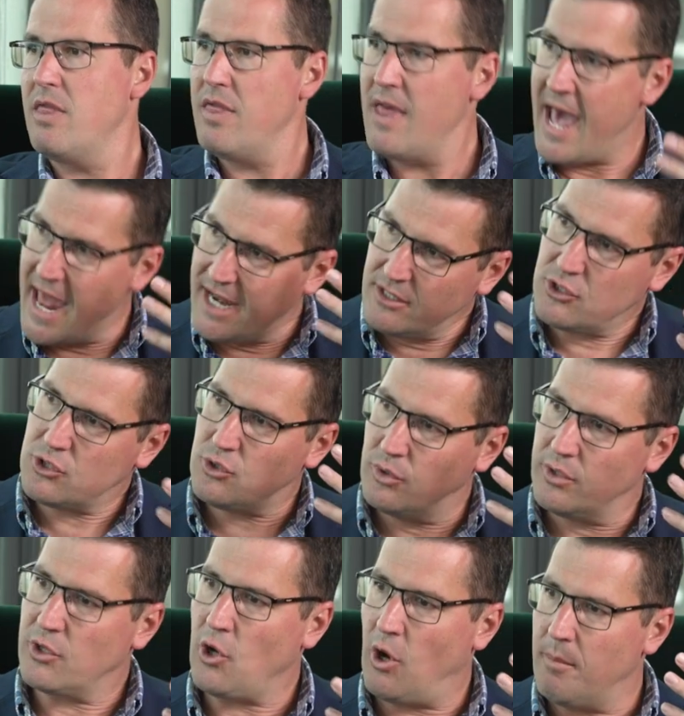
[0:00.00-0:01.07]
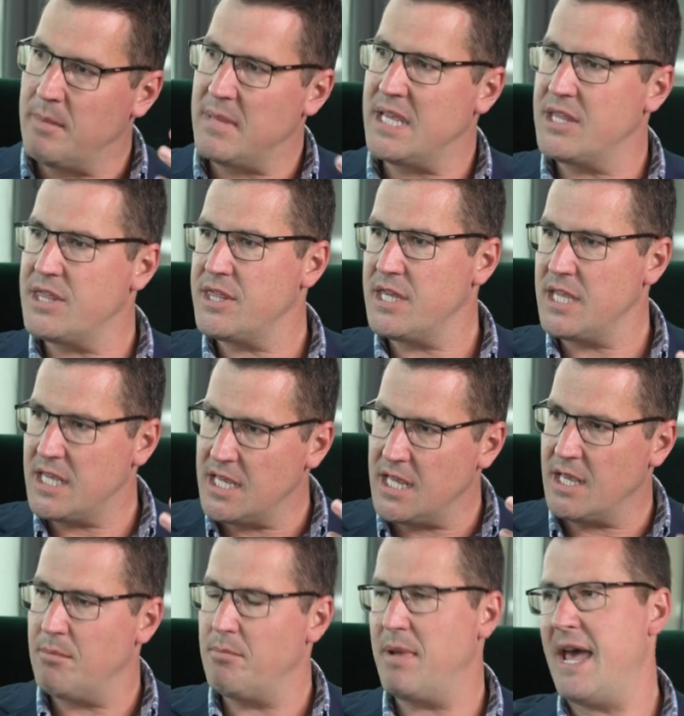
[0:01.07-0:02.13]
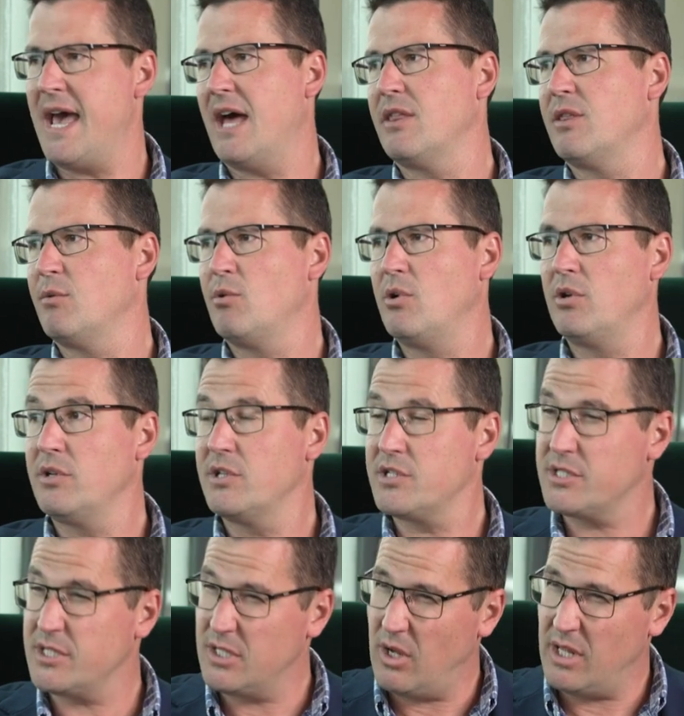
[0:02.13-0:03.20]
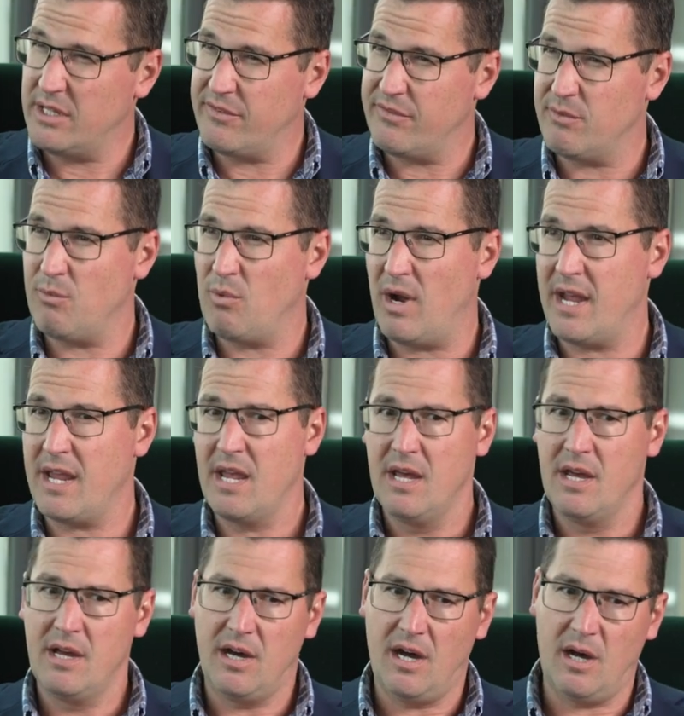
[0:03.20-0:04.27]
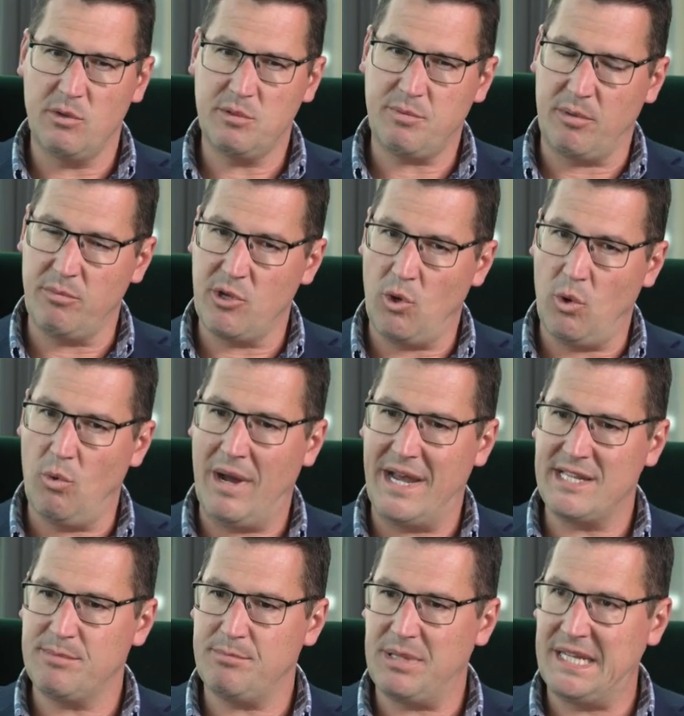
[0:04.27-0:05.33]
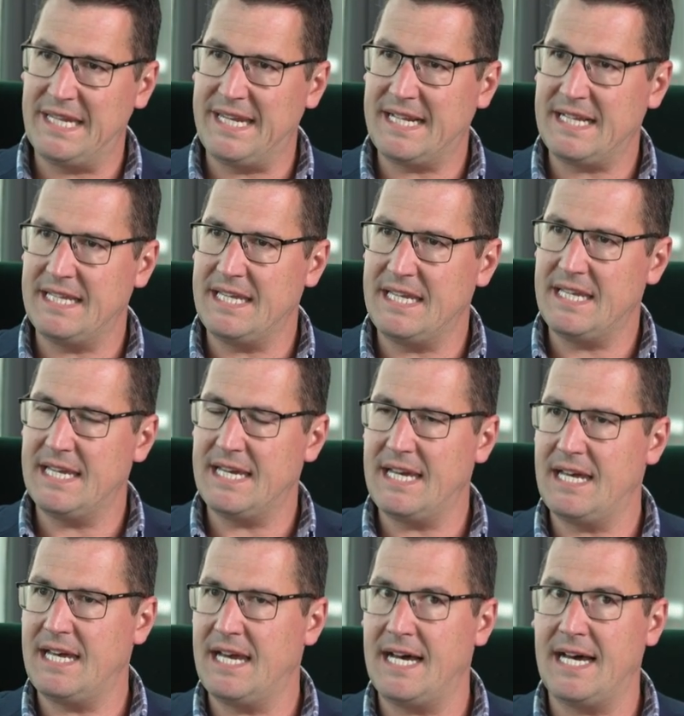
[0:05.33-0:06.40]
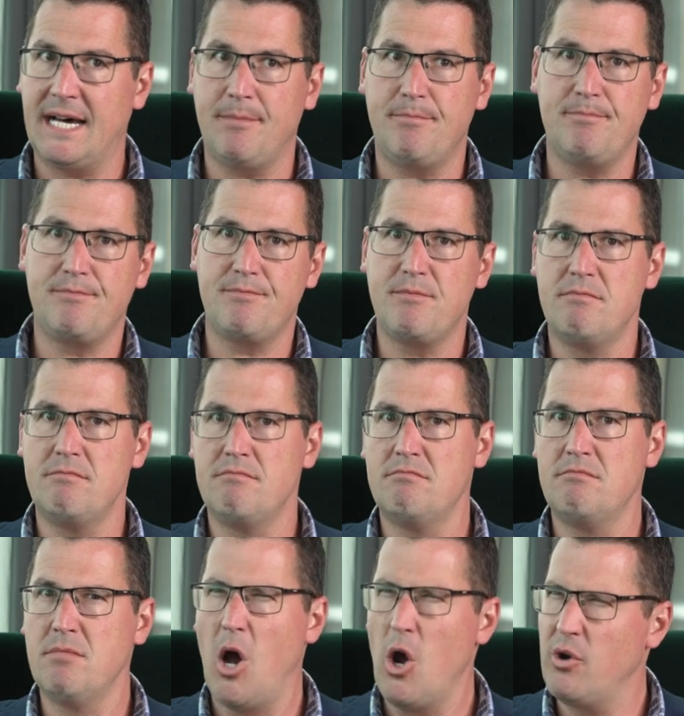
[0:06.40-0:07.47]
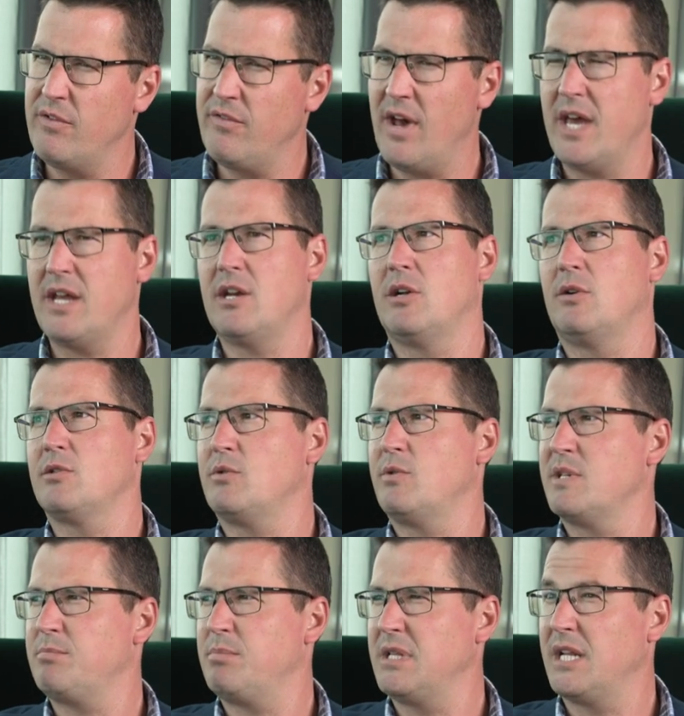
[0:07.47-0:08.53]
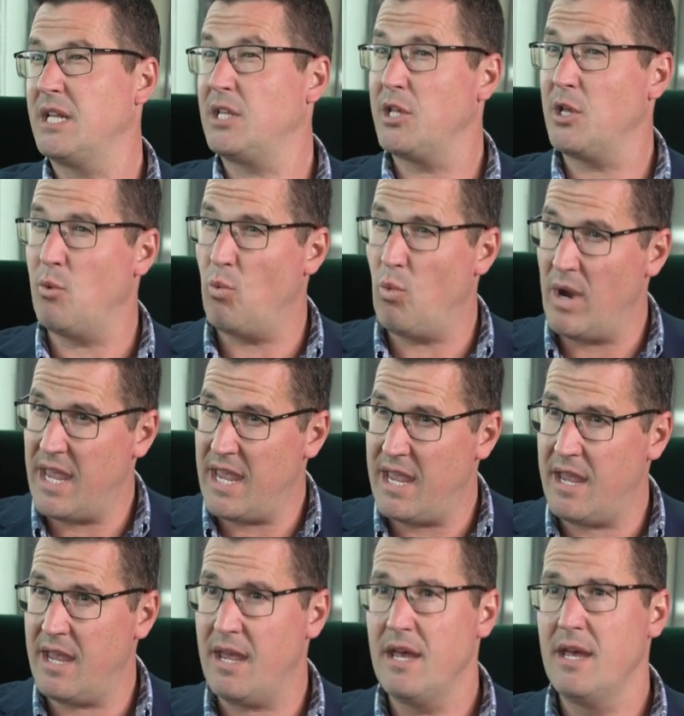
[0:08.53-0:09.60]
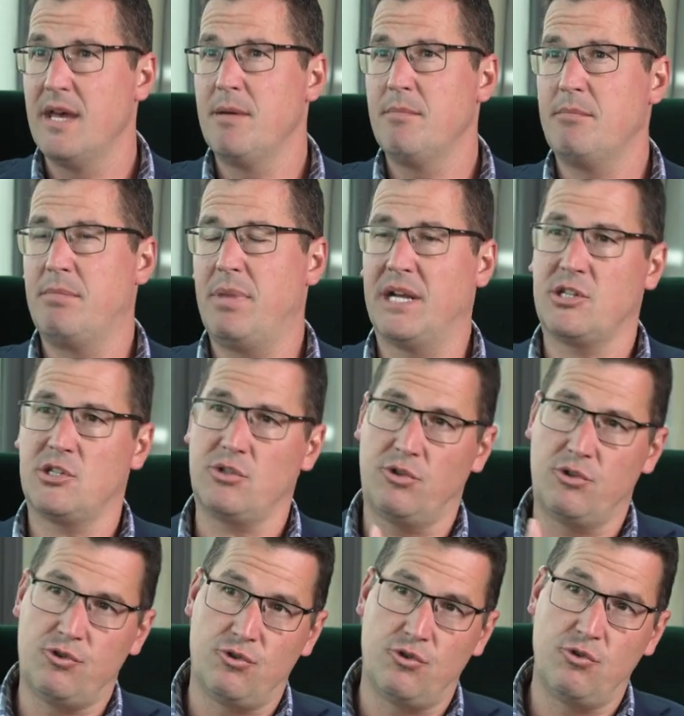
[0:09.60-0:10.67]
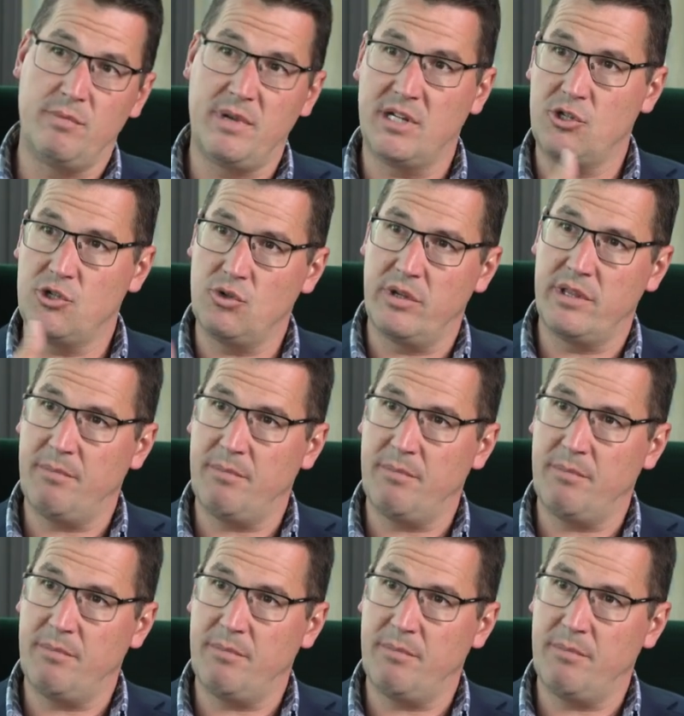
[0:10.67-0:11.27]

that sort of got me thinking about the world in a slightly different way. I was probably always politically um, motivated, I was always politically aware but it sort of drew me to join